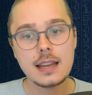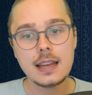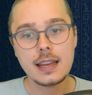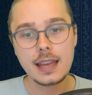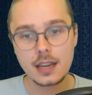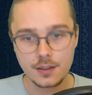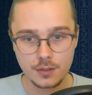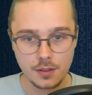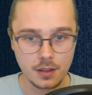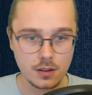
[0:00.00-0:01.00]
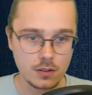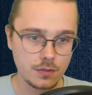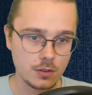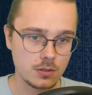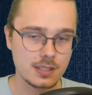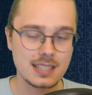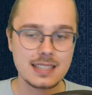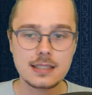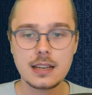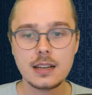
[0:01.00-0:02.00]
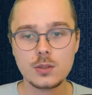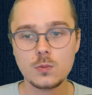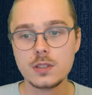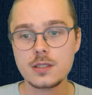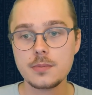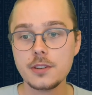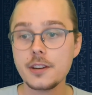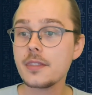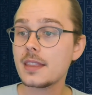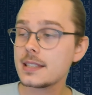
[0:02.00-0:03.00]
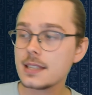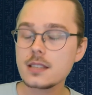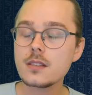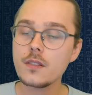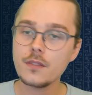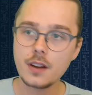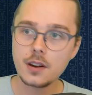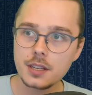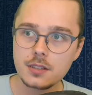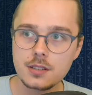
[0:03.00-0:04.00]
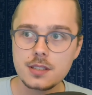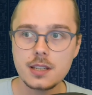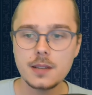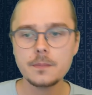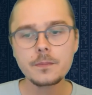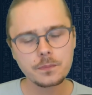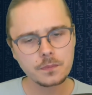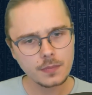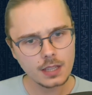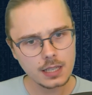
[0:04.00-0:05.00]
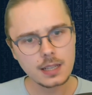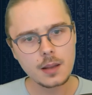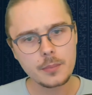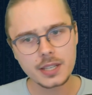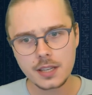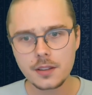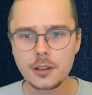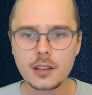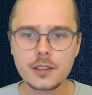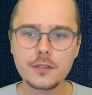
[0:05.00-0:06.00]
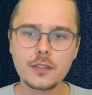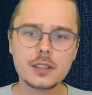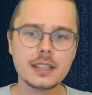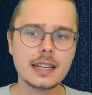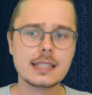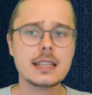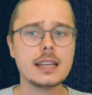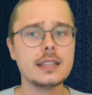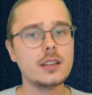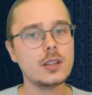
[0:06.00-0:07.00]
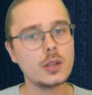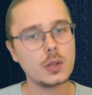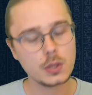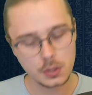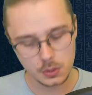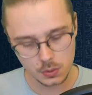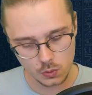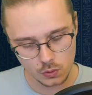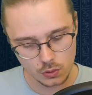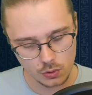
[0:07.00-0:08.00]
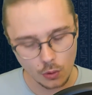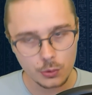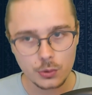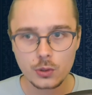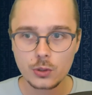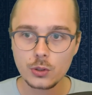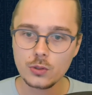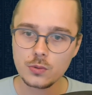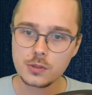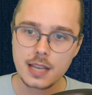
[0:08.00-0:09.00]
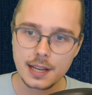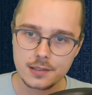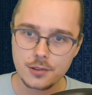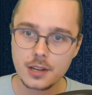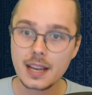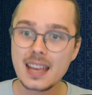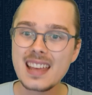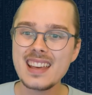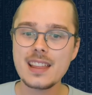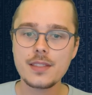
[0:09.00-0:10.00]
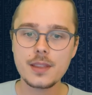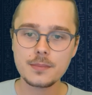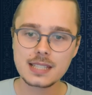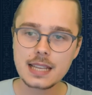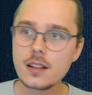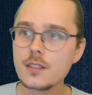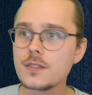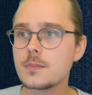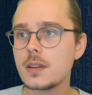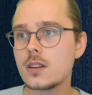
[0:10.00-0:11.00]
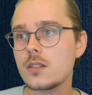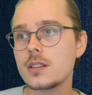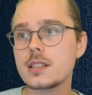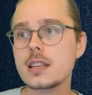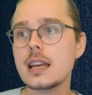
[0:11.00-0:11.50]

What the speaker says: And everything, of course, is hard once per turn. This is very interesting, particularly for decks that don't use the extra deck themselves, because